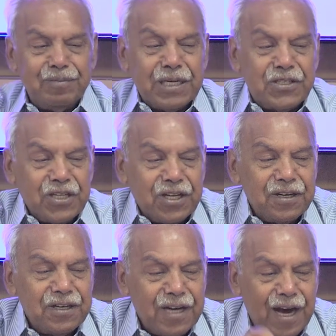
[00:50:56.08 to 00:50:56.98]
picture
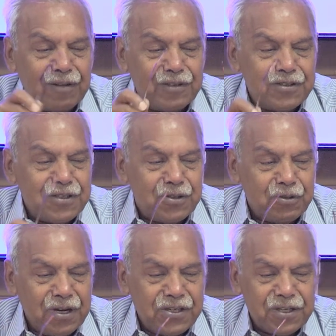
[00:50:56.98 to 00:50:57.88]
of the
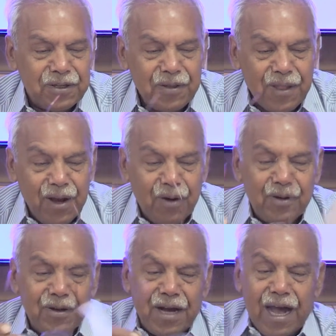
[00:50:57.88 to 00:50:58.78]
situation.
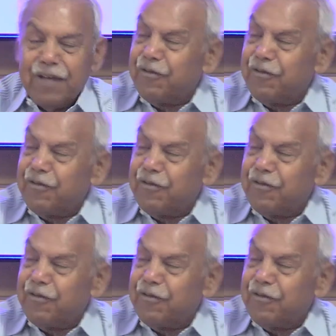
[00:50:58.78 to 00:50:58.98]
I